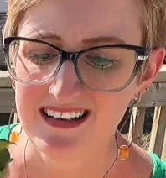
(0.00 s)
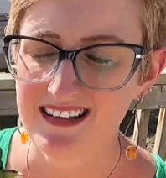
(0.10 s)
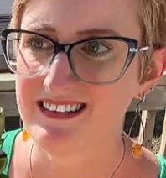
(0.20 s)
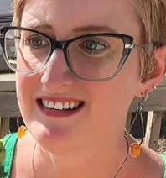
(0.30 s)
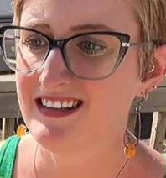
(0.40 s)

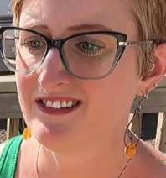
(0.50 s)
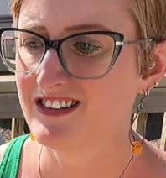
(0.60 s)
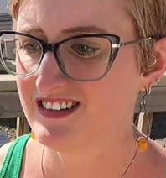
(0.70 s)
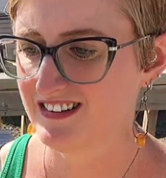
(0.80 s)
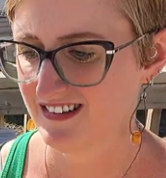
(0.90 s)
It's
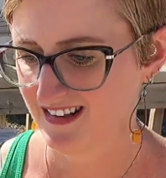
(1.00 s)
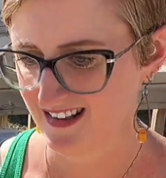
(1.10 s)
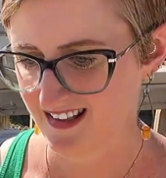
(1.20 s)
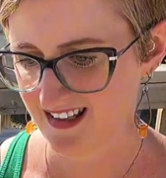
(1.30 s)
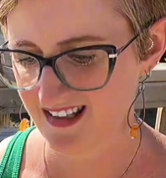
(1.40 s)
cute.
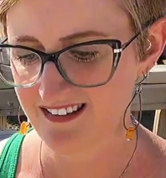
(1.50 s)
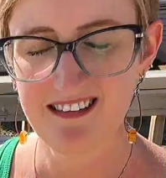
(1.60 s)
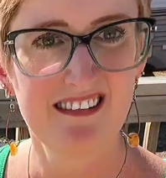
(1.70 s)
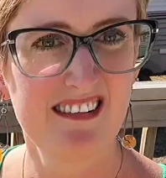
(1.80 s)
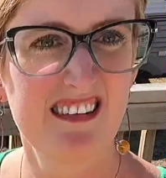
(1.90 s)

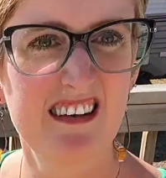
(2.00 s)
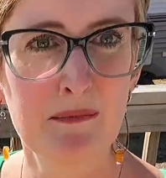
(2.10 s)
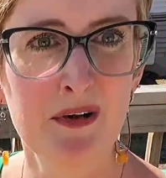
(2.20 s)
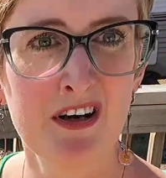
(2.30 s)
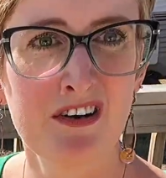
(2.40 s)
It's
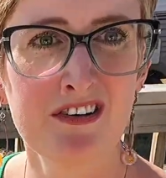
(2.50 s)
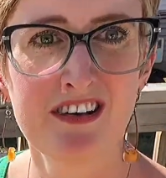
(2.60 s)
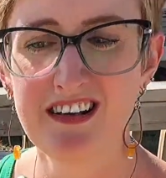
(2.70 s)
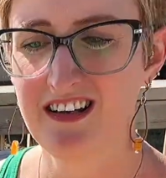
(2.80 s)
sunburned.